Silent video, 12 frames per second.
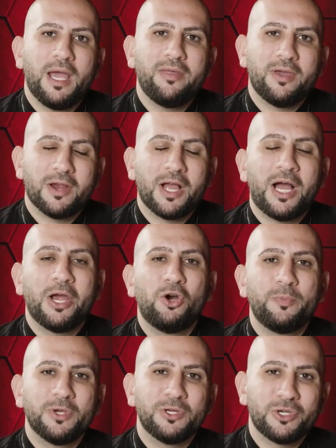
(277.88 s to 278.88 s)
there, I hope
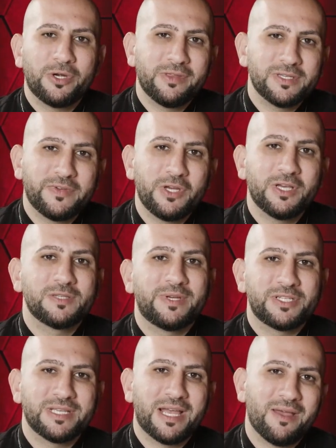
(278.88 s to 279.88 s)
you're enjoying this video as
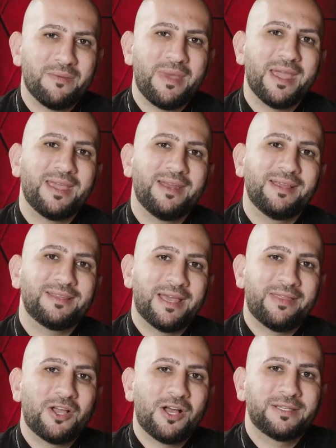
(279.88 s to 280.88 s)
much as I am making it
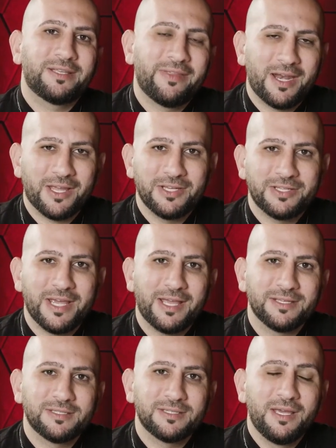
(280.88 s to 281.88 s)
and the content that it
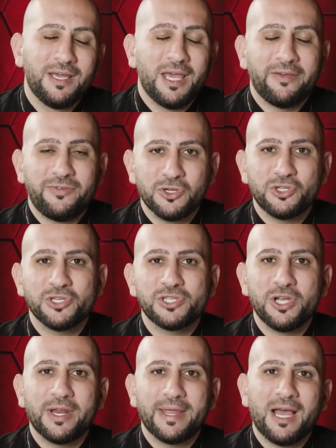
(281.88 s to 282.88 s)
contains. If you're
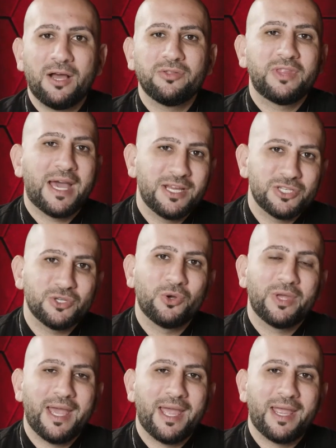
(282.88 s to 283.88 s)
just starting out, that is
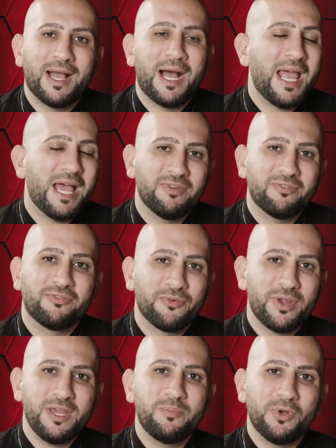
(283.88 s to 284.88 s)
okay. I have a
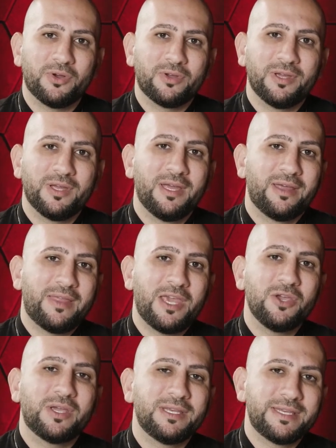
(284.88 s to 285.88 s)
free book that
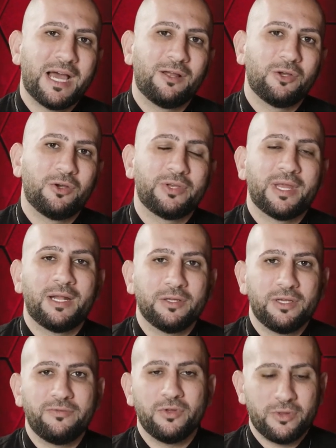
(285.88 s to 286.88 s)
you can download, and
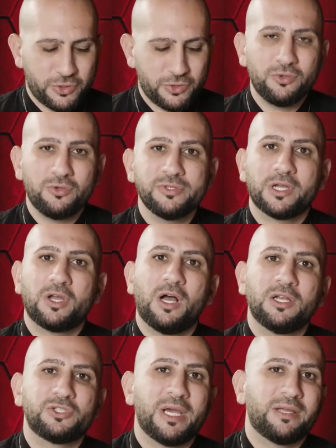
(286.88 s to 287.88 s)
it'll give you the tools, the
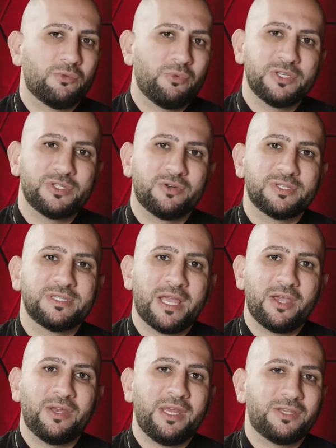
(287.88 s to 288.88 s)
contract, the resources
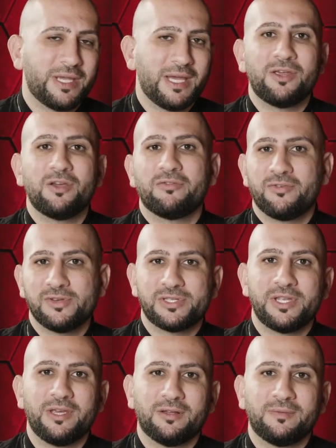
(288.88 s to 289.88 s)
that you need to getting your
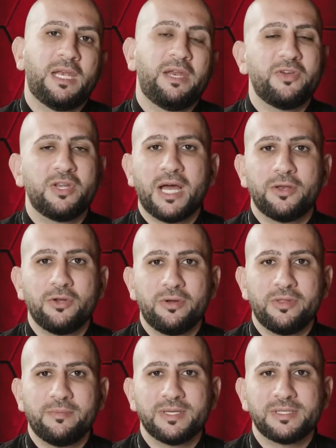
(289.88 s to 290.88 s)
first deal. And if you're not new
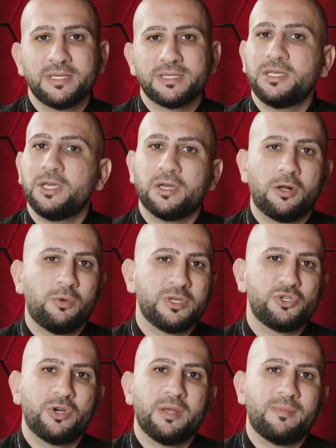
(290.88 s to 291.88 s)
in the business, you can
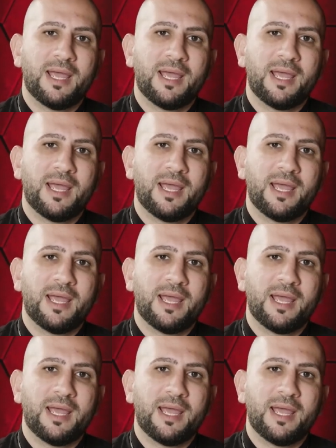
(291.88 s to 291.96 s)
always join